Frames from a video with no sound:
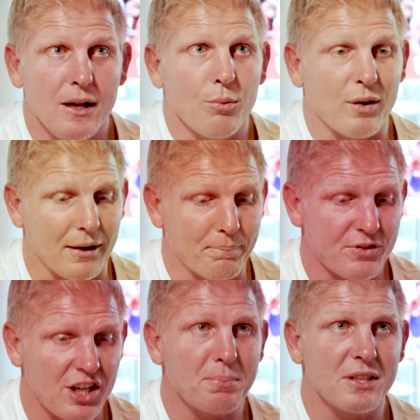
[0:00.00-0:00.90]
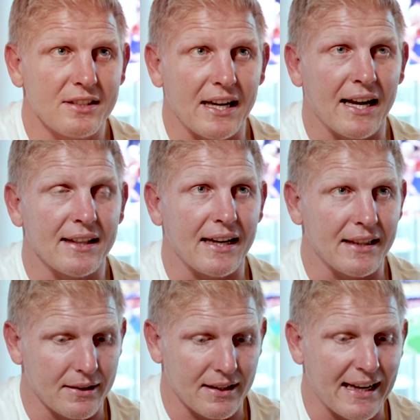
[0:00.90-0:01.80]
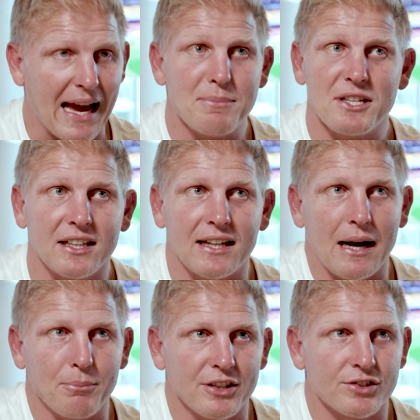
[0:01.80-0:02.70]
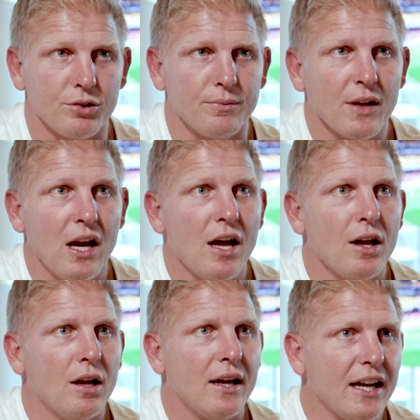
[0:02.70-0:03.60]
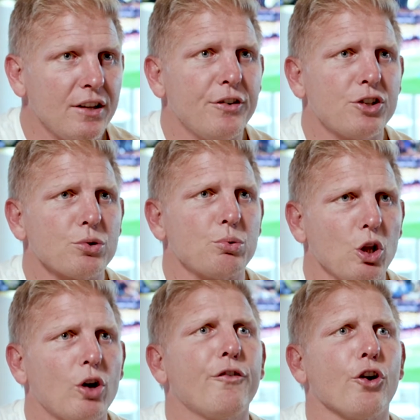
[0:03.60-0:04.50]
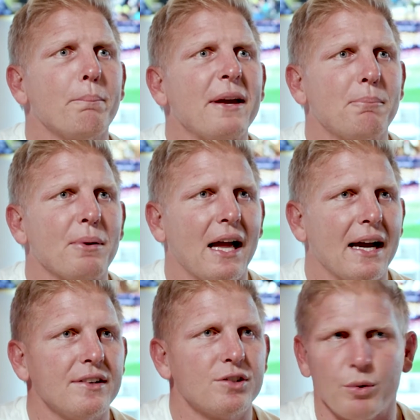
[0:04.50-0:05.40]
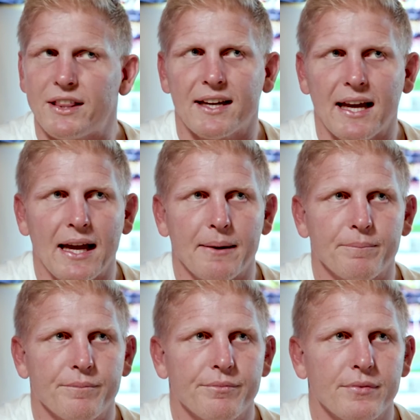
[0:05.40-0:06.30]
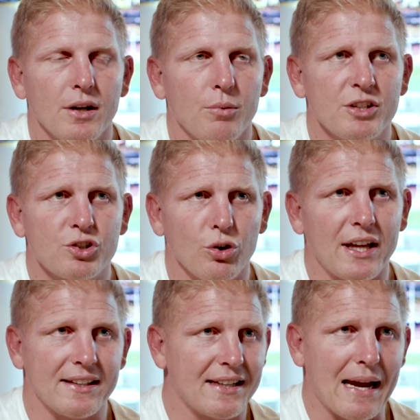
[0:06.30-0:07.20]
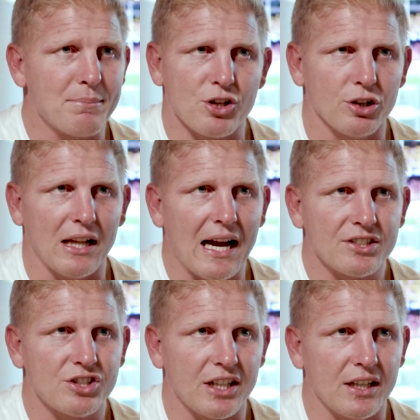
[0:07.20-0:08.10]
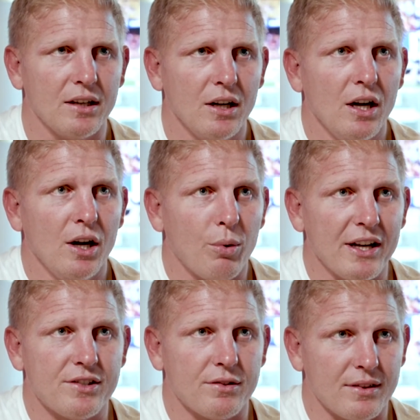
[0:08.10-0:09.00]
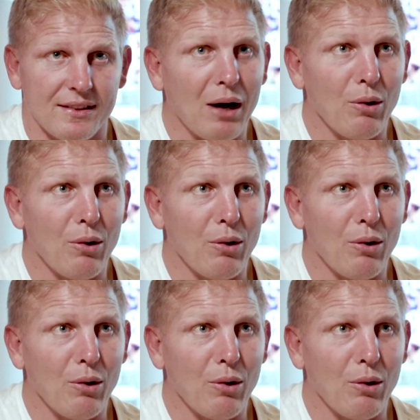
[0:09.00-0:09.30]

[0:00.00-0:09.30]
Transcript: when the chips are down and the game's in an arm wrestle, individuals will look for a big play to win the game. We saw that in Game 2 last year where they